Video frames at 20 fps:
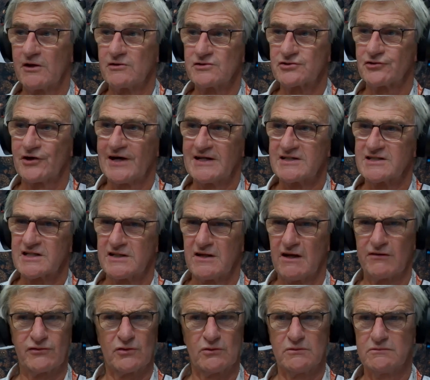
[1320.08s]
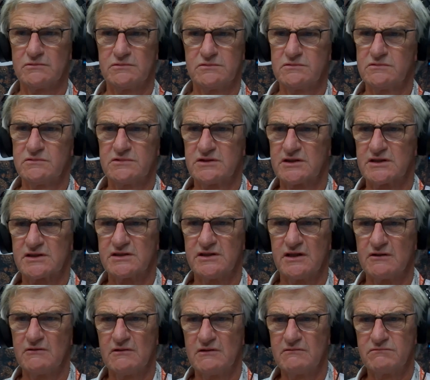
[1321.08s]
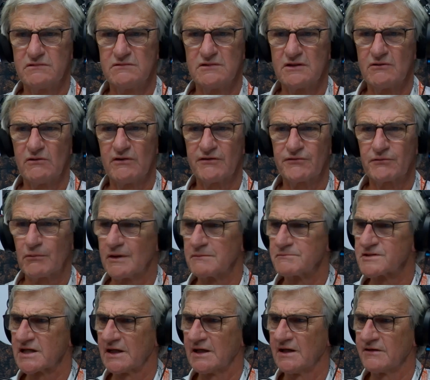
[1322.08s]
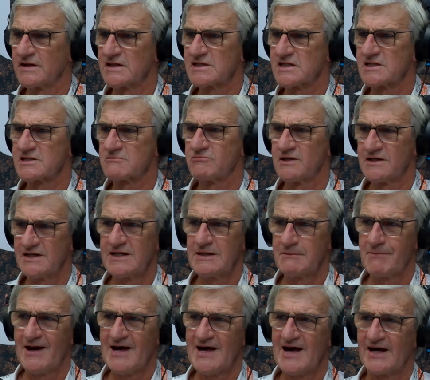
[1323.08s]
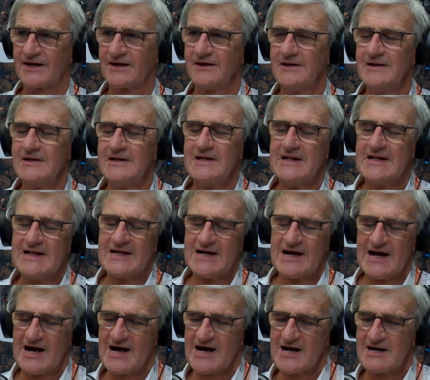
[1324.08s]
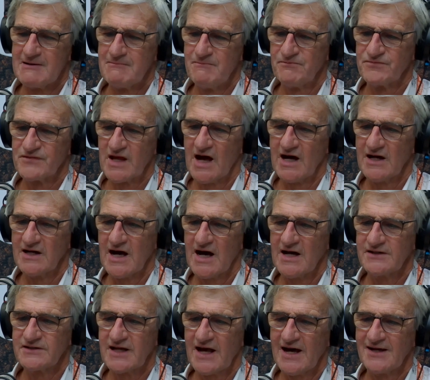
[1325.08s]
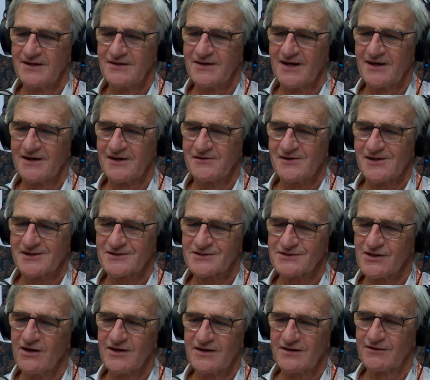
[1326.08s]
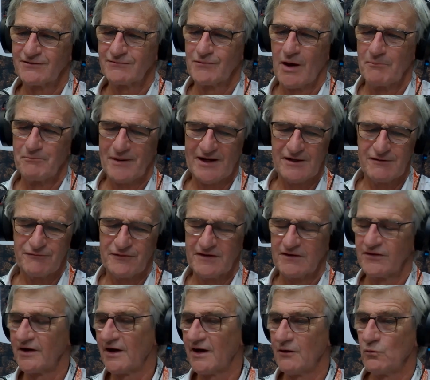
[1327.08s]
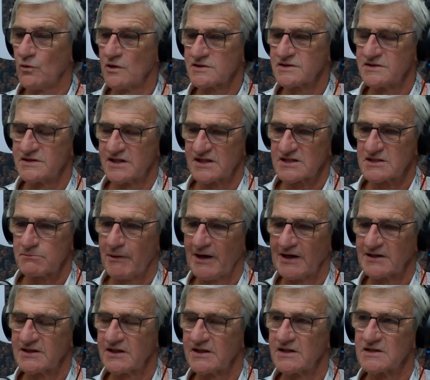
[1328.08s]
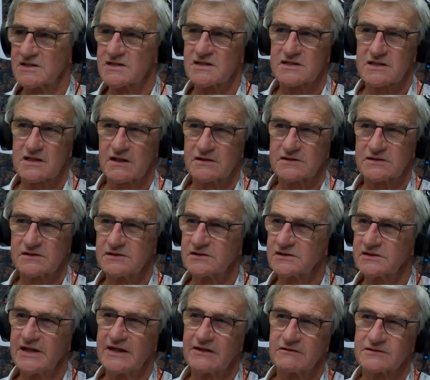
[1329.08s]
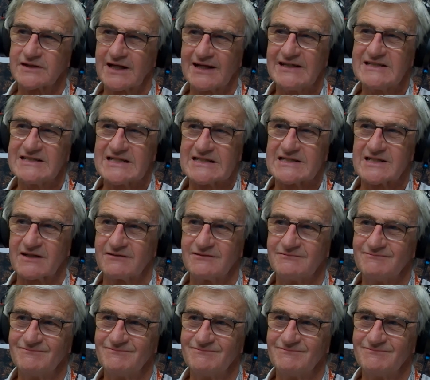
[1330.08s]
those drains in, I thought, there's no earthworms here. This is really bad. And a side benefit that I wasn't expecting is slugs and snails hate it.